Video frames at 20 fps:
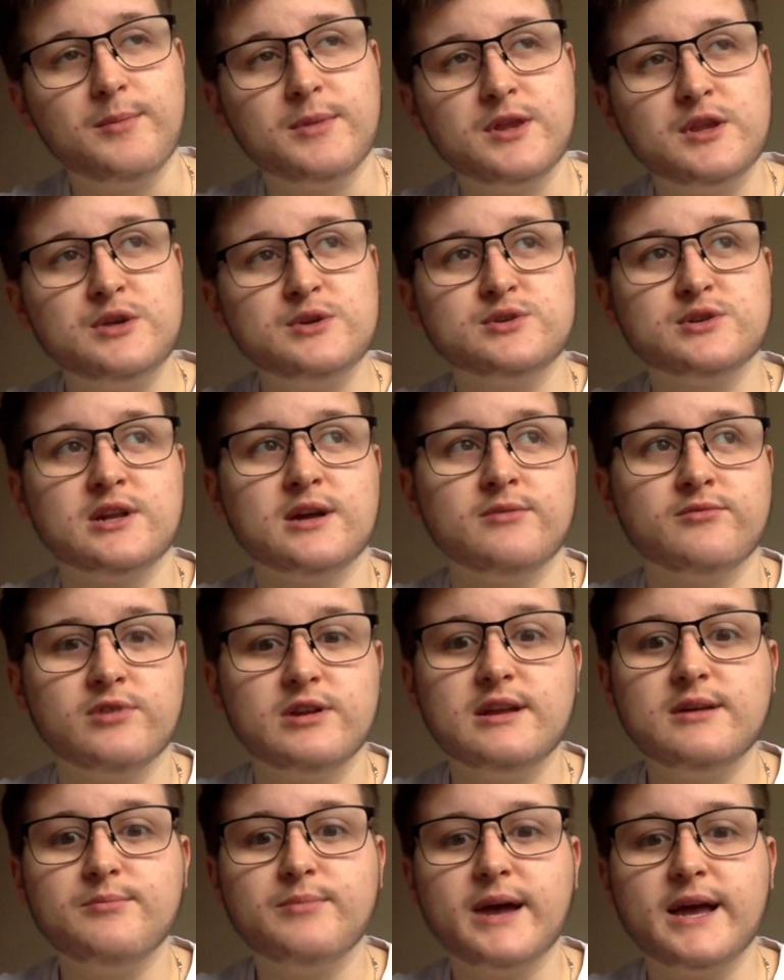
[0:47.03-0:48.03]
Usually I'm
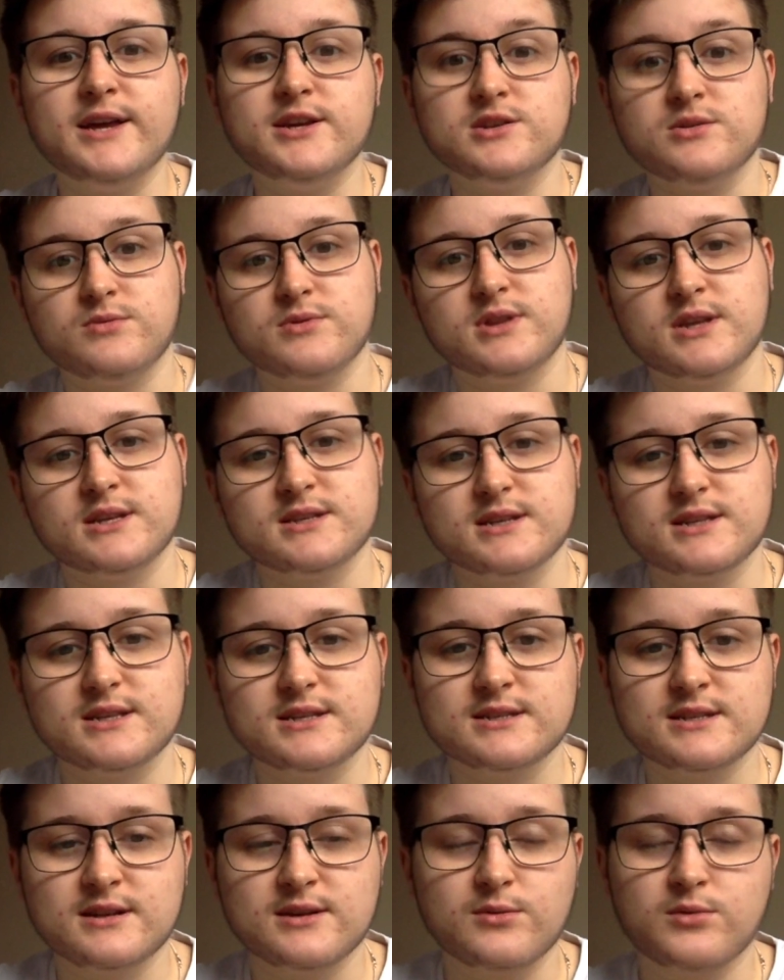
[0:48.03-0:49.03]
really impatient with things like
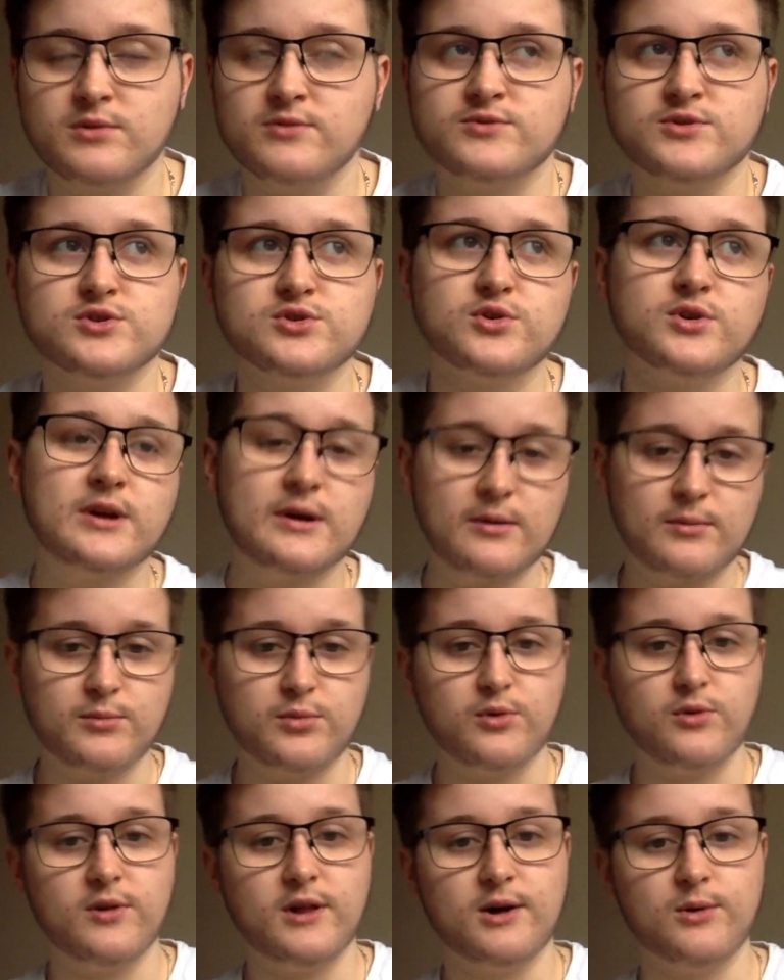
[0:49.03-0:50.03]
this, and I would have just gone out and
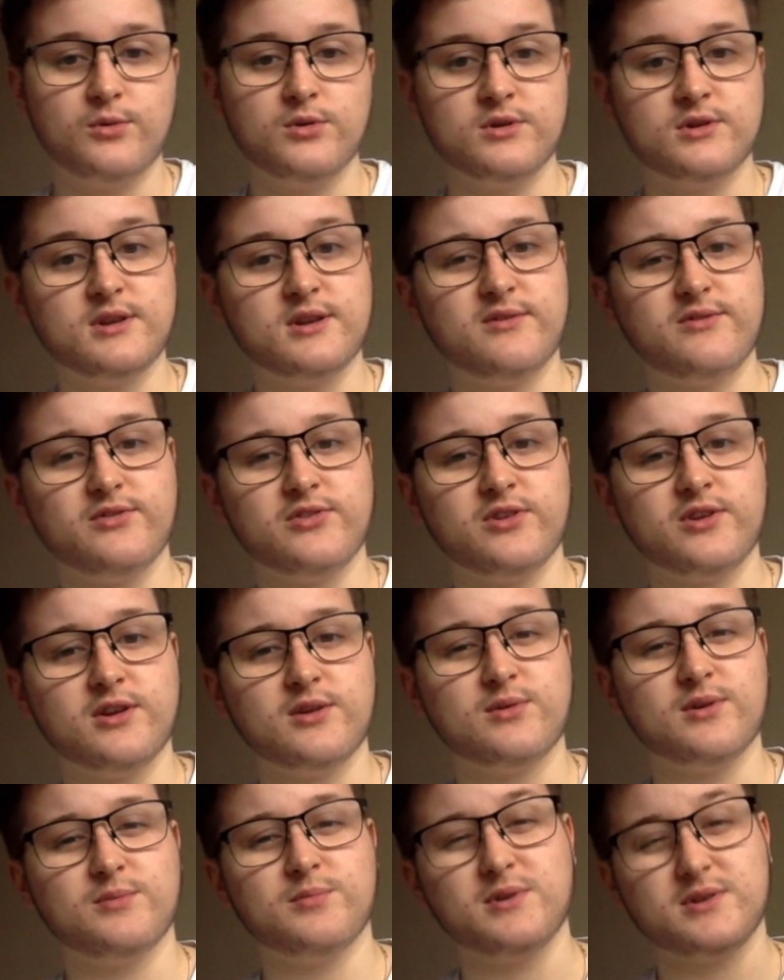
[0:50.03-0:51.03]
bought that 1 tin for 30
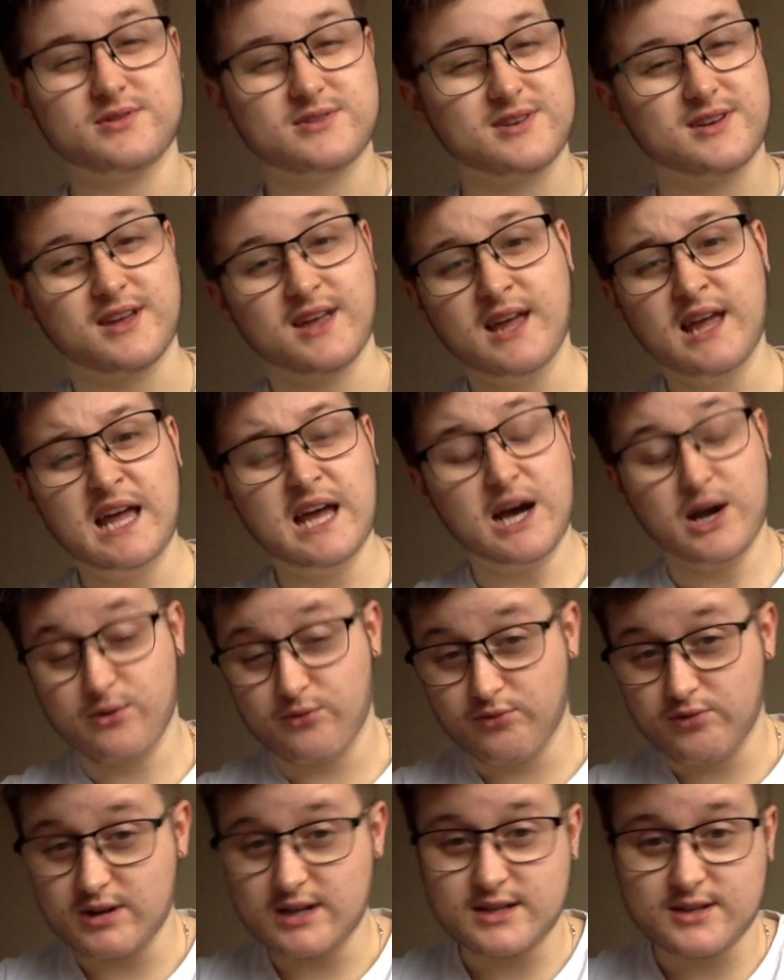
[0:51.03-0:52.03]
quid, but I was like, I
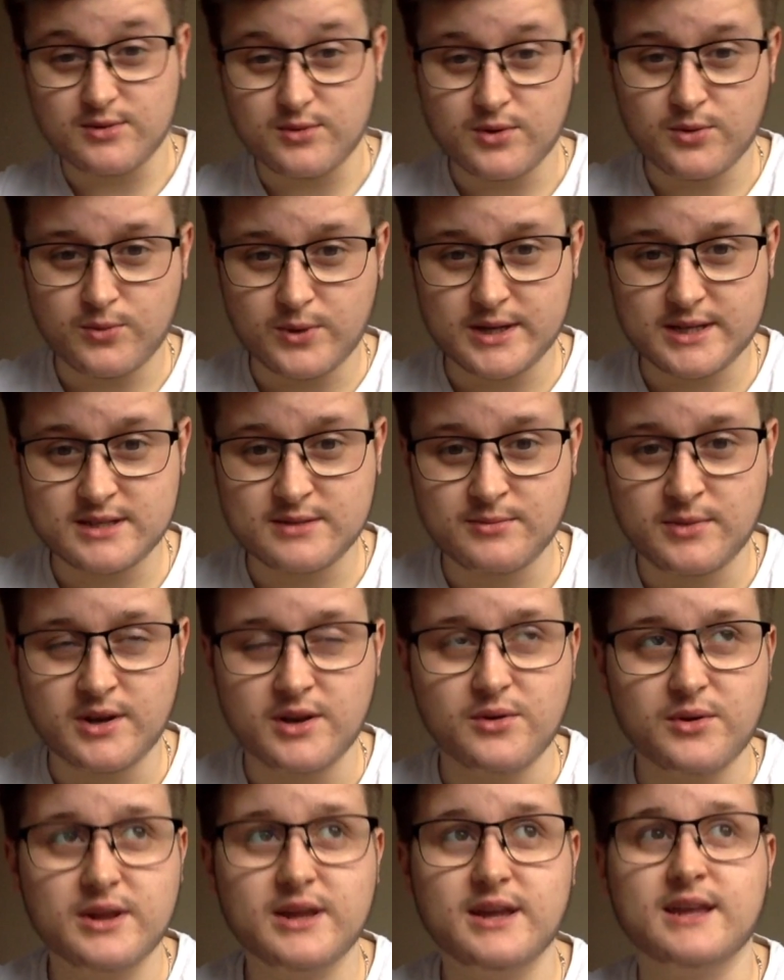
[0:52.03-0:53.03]
really don't want to waste the money
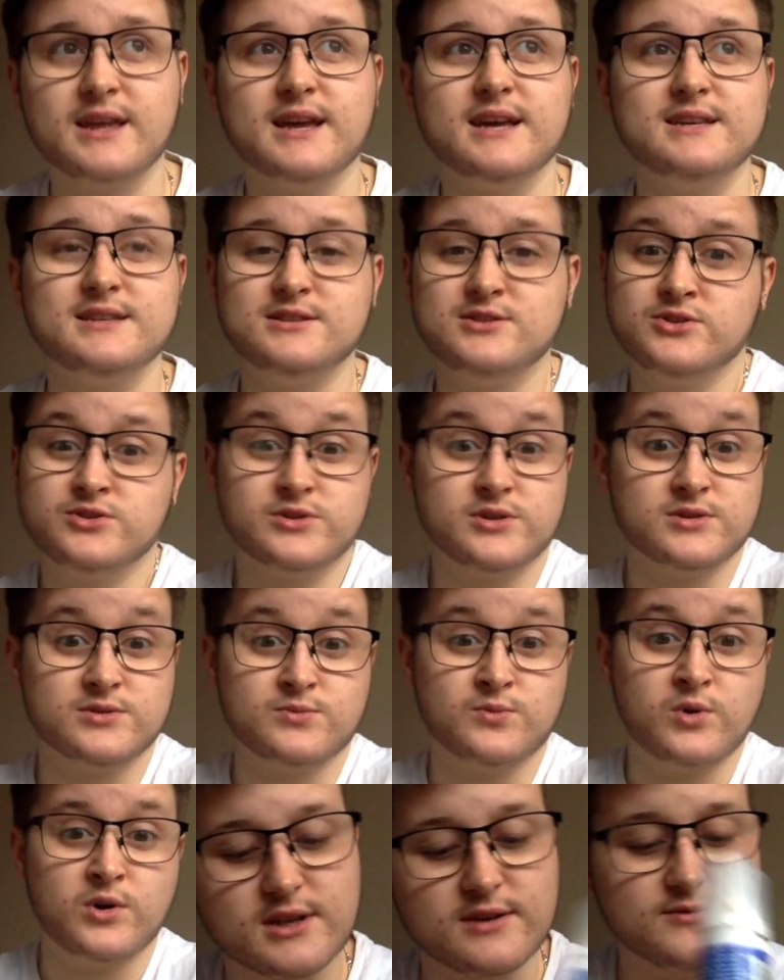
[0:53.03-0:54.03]
on it in case it just doesn't
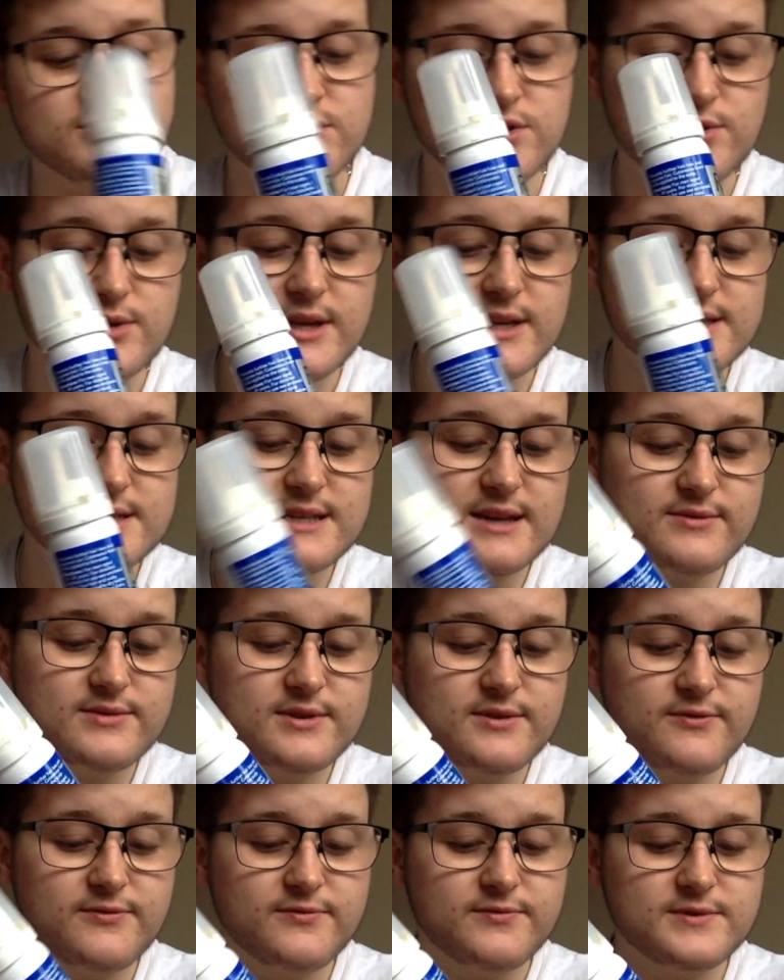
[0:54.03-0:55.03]
work. So you get
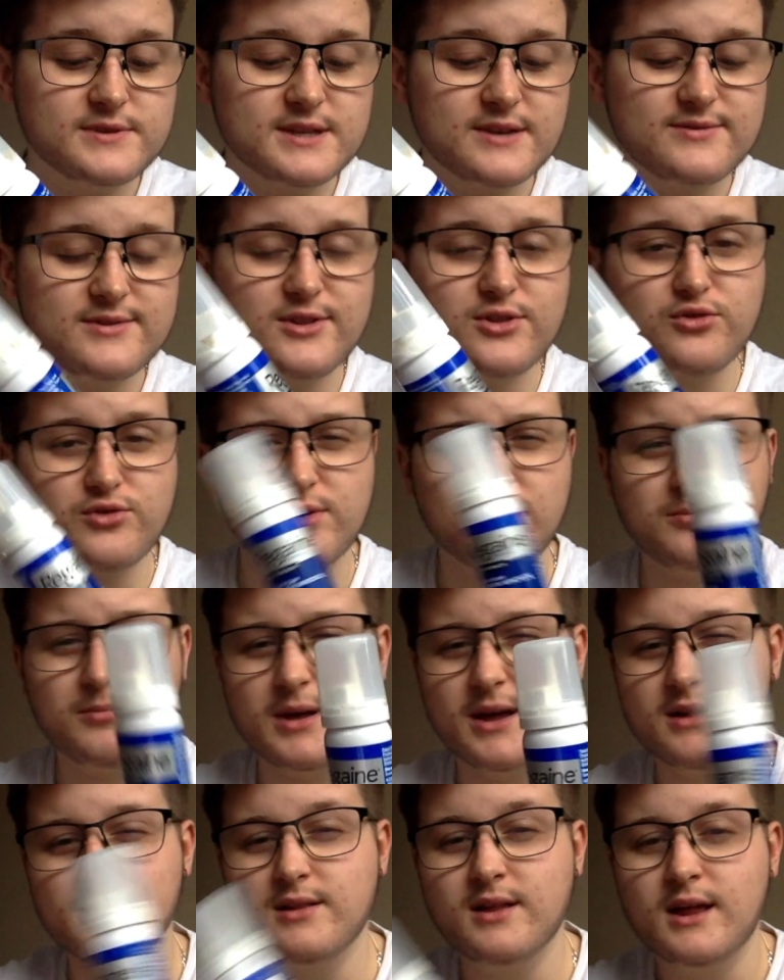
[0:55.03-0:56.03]

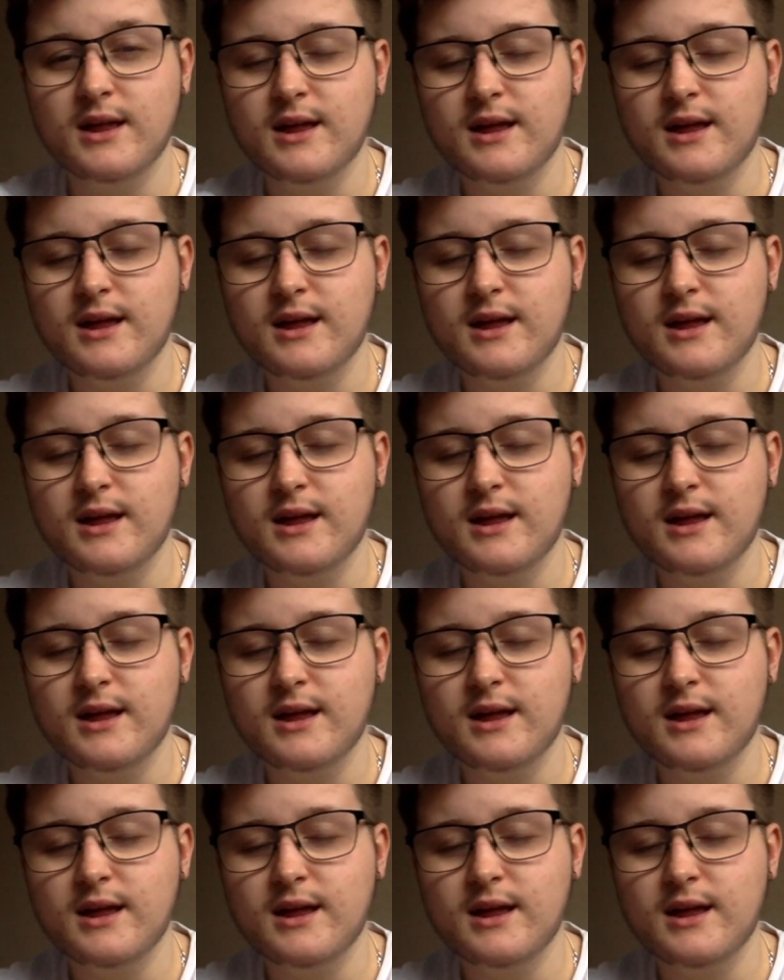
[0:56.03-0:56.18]
73ml.